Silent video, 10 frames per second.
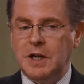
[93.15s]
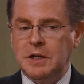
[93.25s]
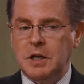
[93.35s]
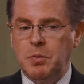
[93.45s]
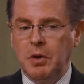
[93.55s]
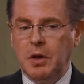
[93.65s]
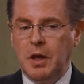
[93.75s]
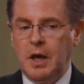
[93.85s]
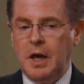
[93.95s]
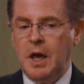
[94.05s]
they
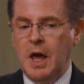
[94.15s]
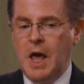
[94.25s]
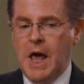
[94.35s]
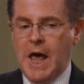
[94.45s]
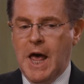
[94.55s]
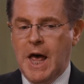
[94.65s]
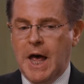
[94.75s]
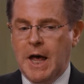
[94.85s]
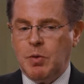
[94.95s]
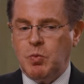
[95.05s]
typically
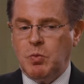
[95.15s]
uh,